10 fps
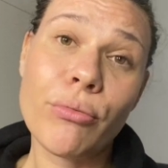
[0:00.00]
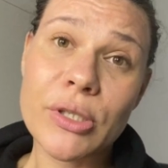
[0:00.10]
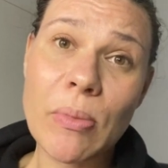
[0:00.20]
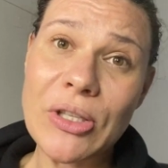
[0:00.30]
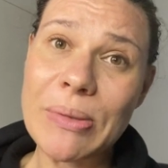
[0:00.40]

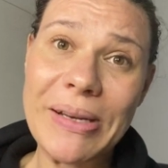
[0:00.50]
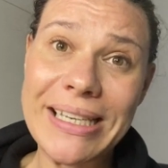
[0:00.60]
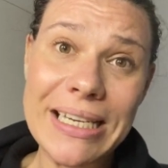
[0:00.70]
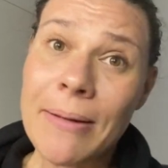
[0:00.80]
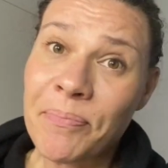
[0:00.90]

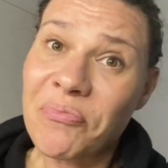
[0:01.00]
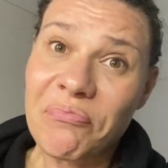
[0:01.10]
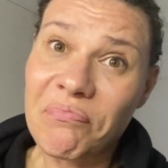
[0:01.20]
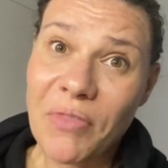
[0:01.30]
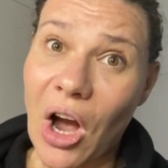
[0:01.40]
responsibility
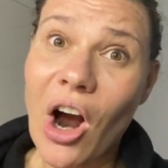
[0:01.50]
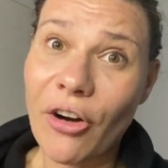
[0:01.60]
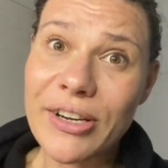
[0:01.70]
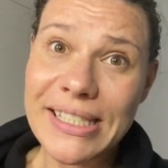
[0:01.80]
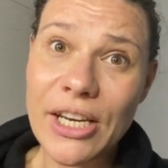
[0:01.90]

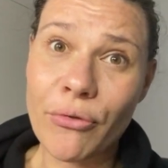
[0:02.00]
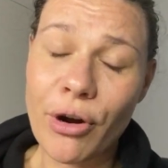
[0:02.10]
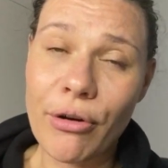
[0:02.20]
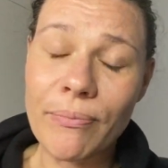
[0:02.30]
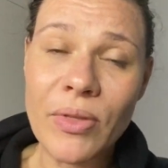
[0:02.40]
are a
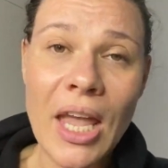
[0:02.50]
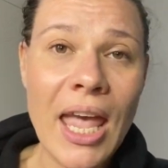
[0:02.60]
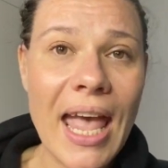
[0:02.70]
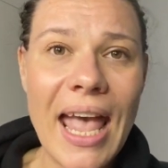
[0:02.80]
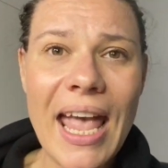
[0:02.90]
zero.
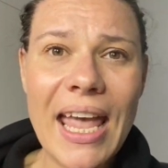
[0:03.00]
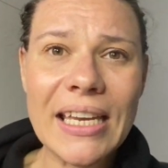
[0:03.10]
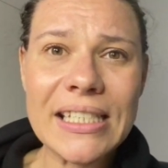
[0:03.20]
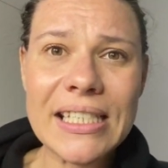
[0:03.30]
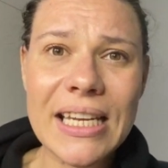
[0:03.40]

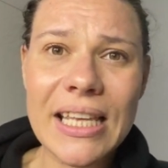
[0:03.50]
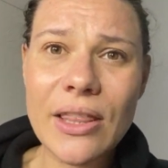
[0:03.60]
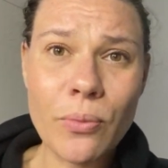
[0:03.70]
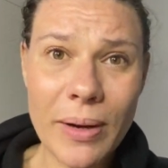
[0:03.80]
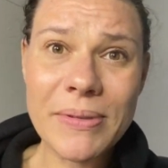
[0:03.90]
And
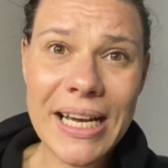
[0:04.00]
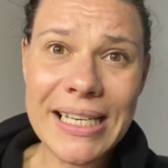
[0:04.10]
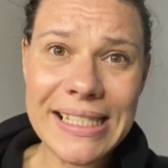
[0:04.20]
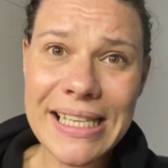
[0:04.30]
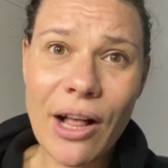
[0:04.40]
the website
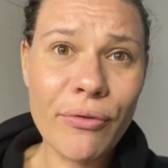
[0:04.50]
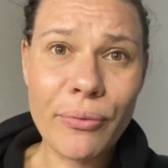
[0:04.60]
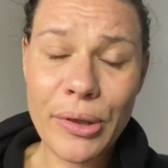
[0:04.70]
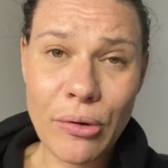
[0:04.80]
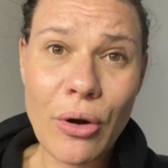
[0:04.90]
itself,
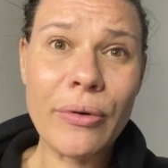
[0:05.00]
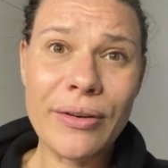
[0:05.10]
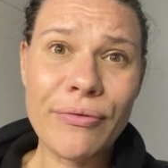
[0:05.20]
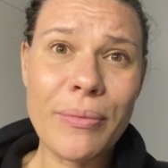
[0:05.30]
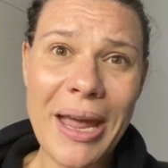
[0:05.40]
with no
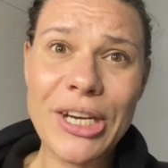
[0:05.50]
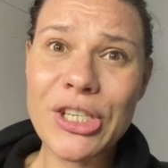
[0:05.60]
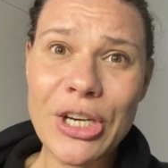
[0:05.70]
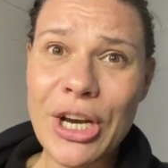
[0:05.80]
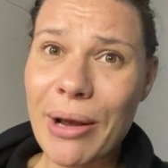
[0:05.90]

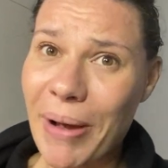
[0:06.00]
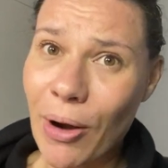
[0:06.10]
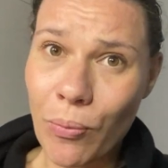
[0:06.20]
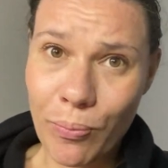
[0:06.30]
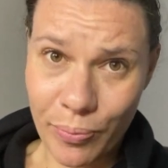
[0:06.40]
information
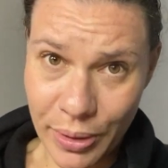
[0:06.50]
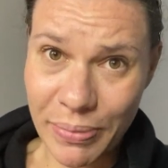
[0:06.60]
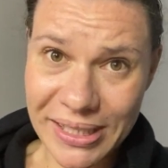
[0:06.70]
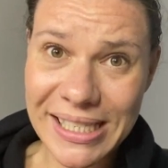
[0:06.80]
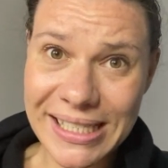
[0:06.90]
about the
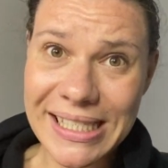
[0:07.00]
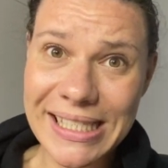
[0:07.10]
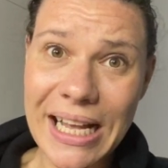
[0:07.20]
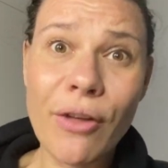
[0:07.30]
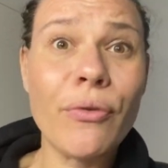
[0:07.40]
business
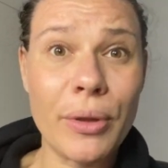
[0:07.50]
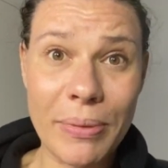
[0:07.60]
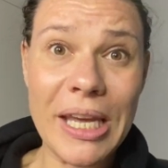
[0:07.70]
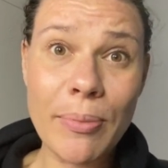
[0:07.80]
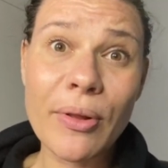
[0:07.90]
itself or the
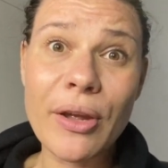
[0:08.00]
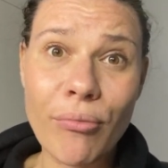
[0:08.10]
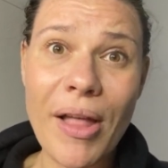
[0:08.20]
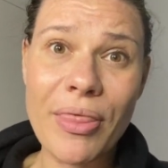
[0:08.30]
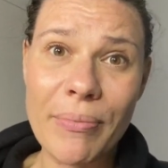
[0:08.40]
people that
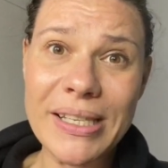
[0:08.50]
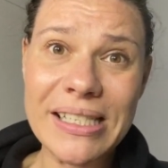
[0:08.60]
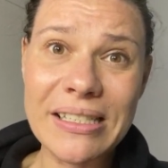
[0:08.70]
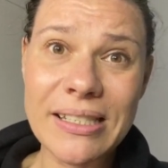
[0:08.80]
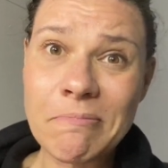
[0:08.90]
run the
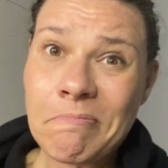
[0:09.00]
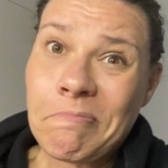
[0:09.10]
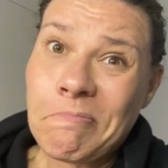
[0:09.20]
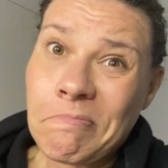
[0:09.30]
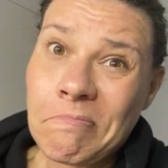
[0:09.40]
business,
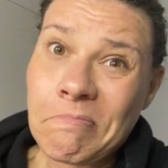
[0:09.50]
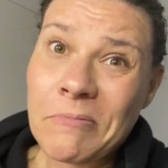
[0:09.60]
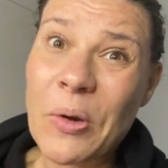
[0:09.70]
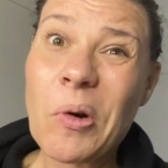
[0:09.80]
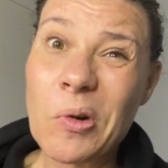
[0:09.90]

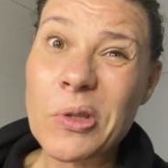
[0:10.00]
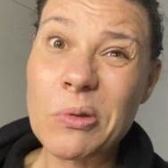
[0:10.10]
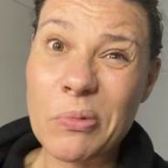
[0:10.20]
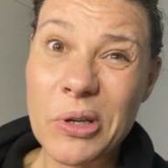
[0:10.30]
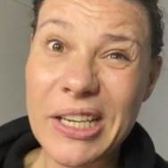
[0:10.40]
also
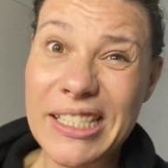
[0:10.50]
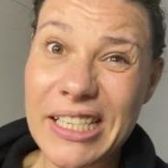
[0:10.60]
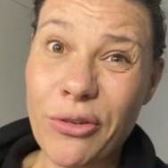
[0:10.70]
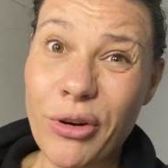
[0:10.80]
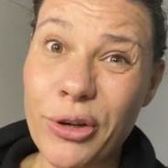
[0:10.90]
pretty
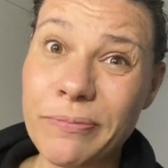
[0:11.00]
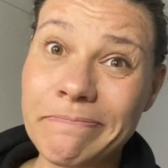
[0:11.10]
zero.